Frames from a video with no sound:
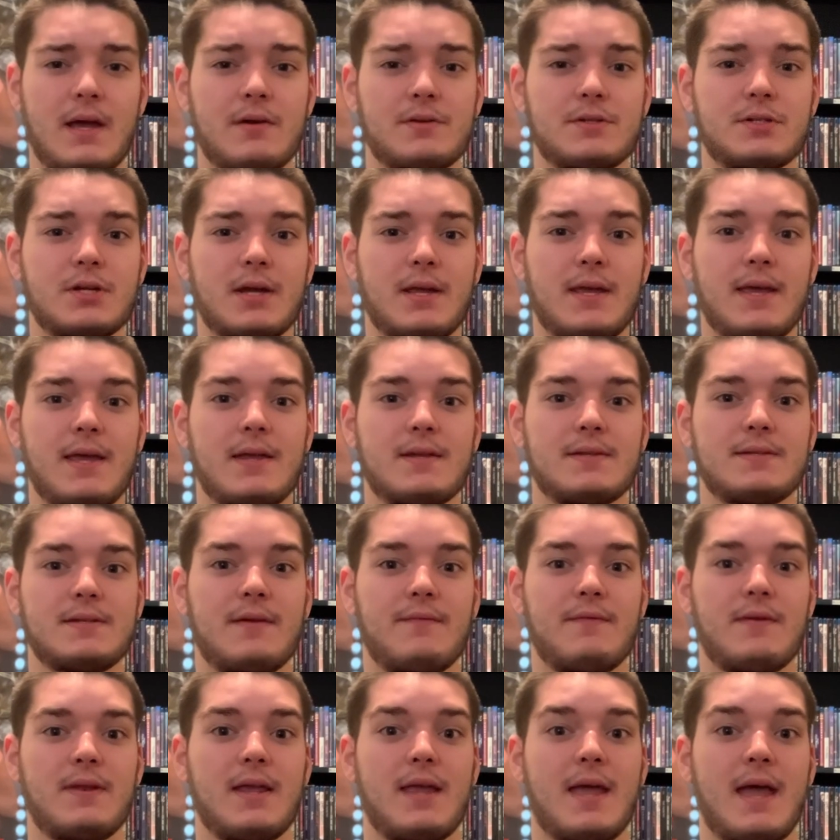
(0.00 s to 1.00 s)
Chucky and
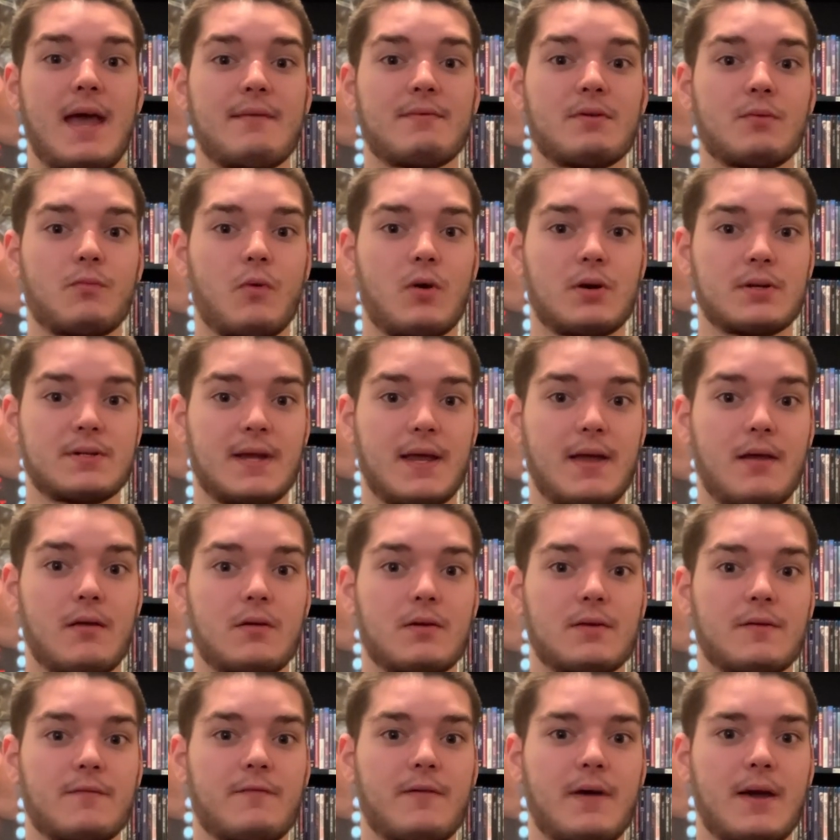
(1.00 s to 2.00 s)
Tiffany have to work together
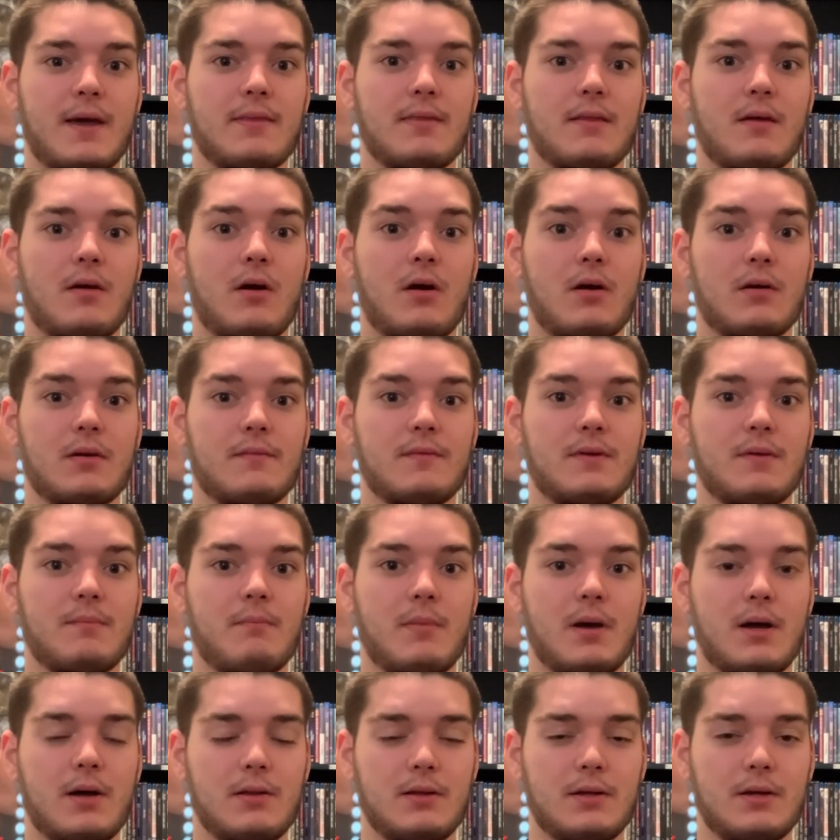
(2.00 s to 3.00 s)
to find the heart of
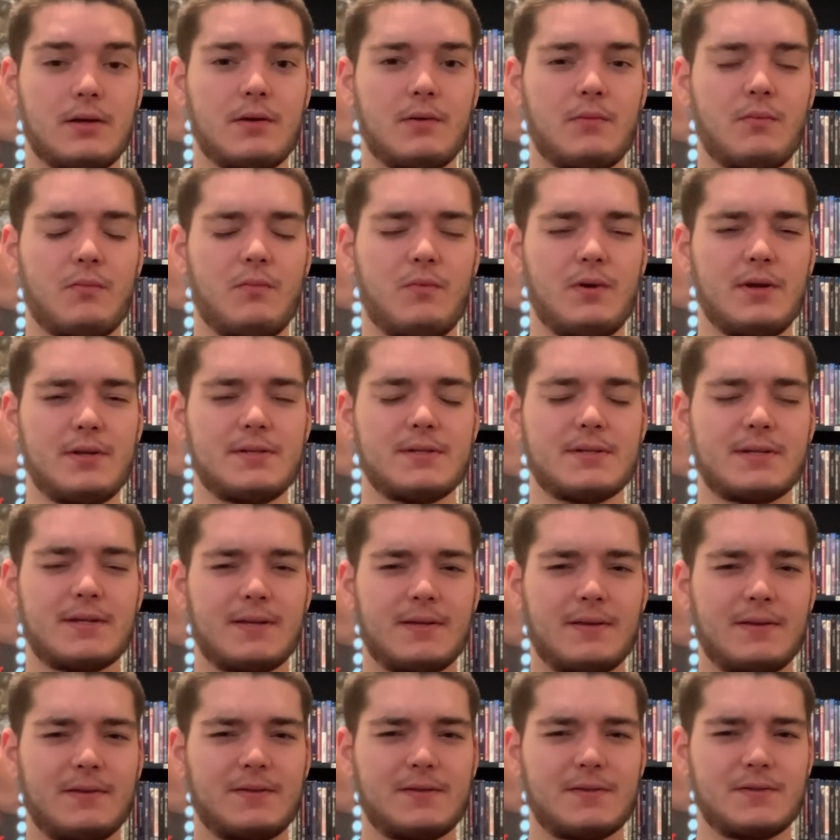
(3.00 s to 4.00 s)
Dabala, which
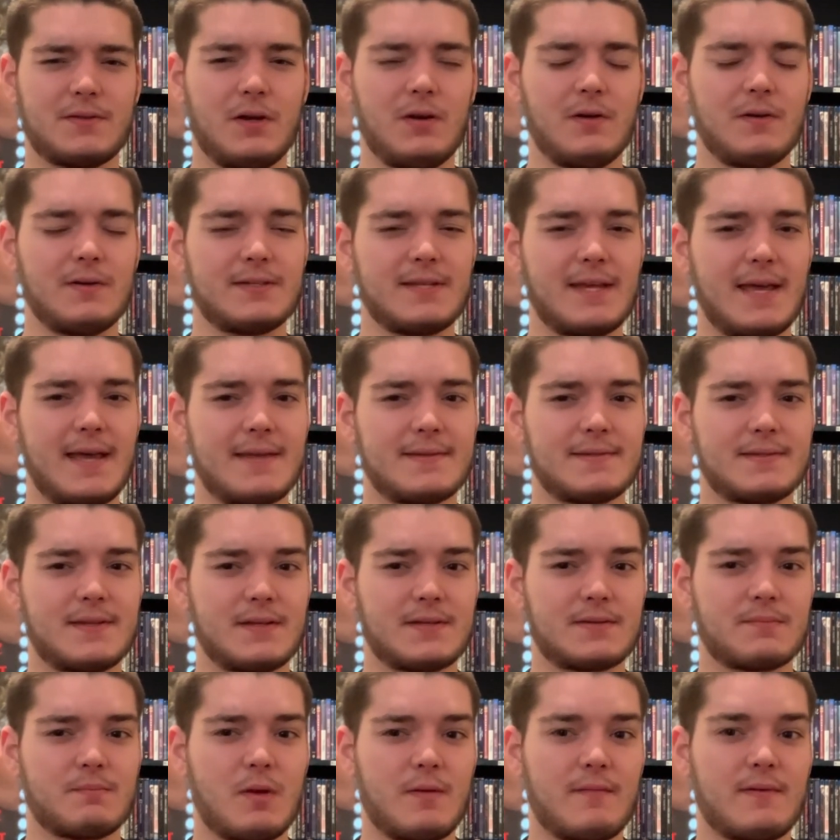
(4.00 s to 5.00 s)
serves as
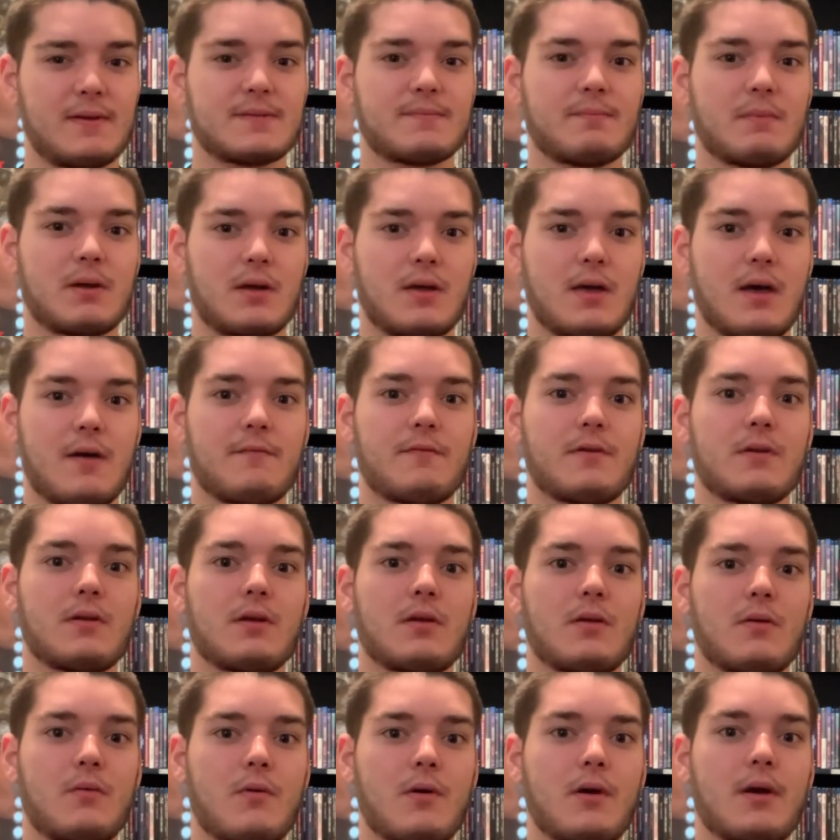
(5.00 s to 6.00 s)
this movie's MacGuffin in
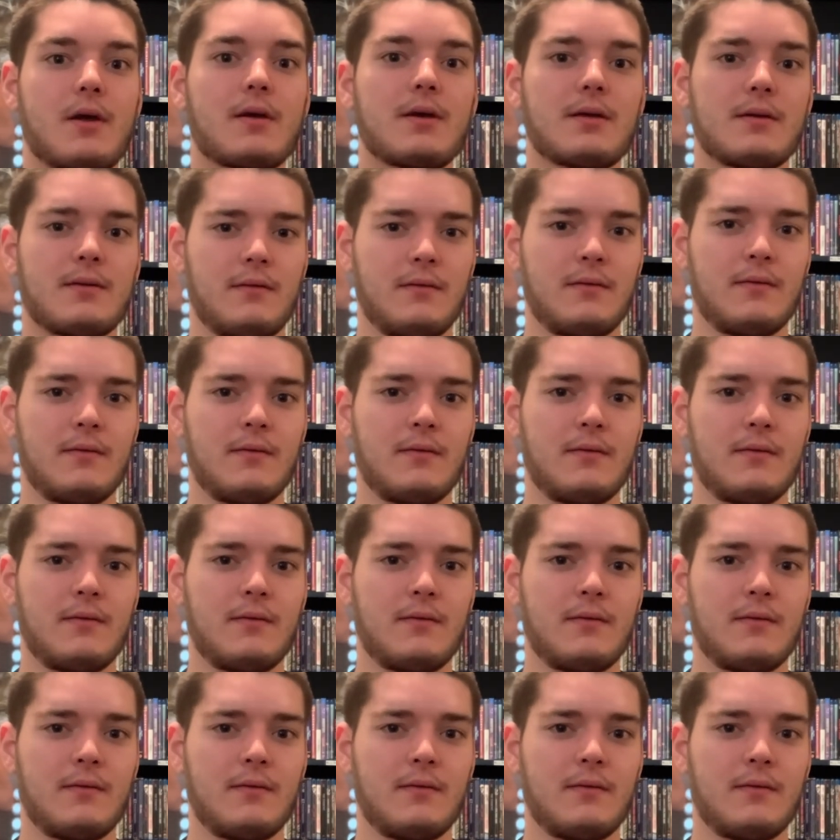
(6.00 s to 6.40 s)
a way.